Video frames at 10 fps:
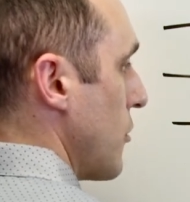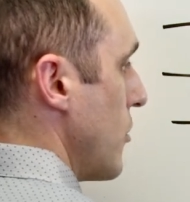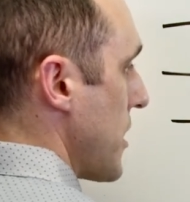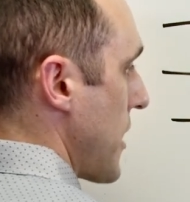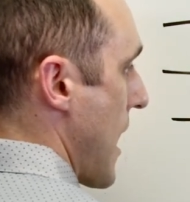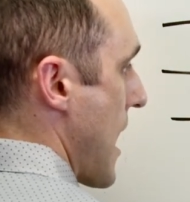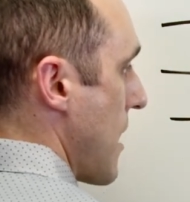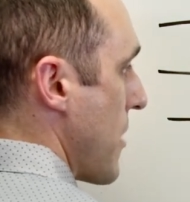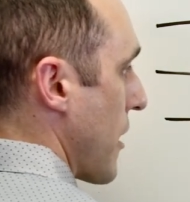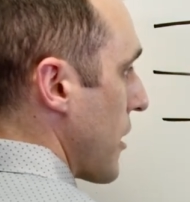with
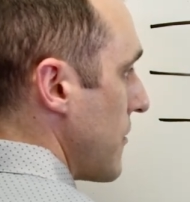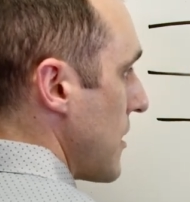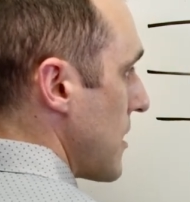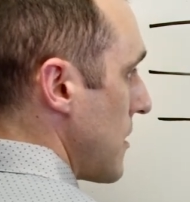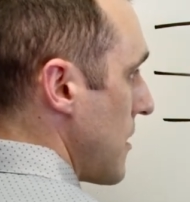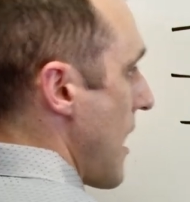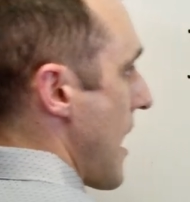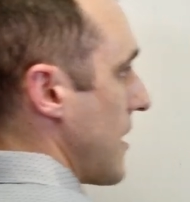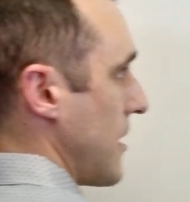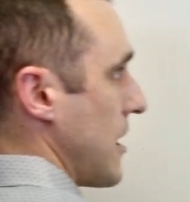a buried via,
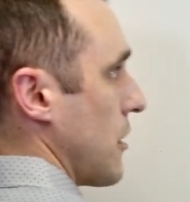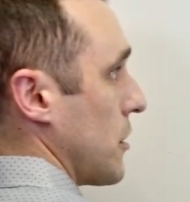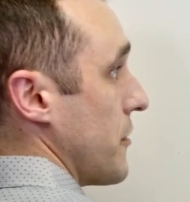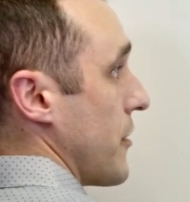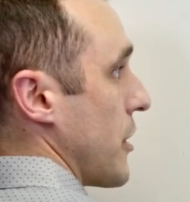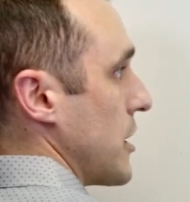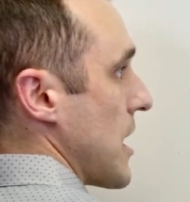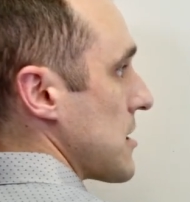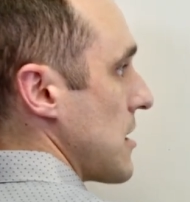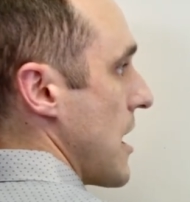end here on the very
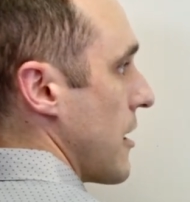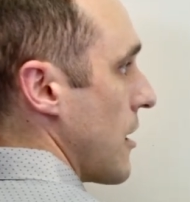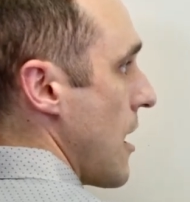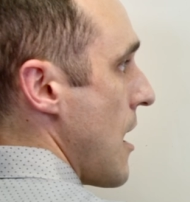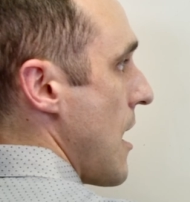next layer,